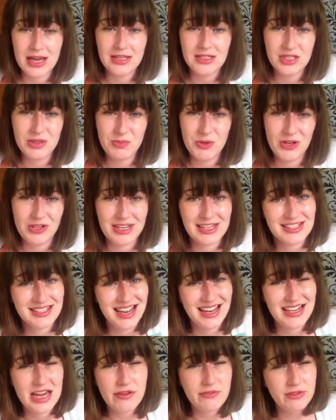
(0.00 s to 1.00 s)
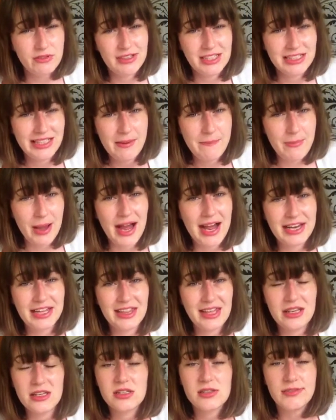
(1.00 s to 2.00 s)
and to be honest, I never really buy
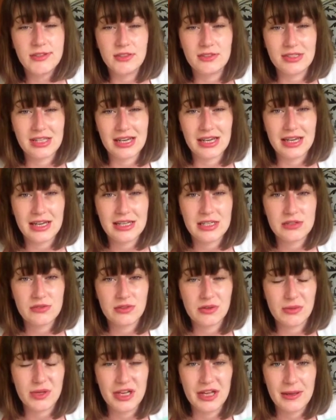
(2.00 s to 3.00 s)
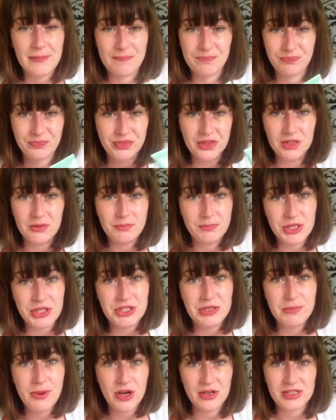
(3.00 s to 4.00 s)
things full size from
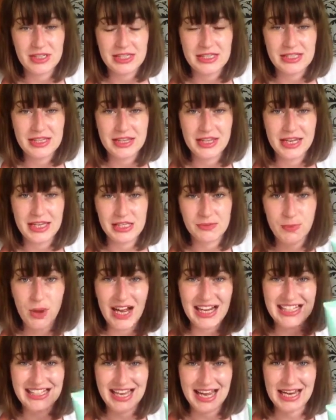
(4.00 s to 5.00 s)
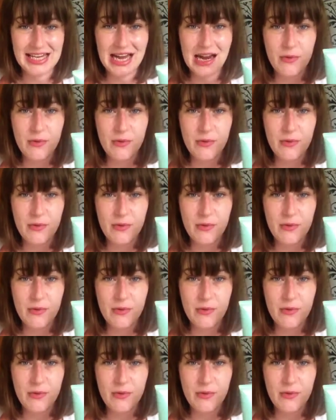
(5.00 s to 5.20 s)
beauty boxes and things, but I did.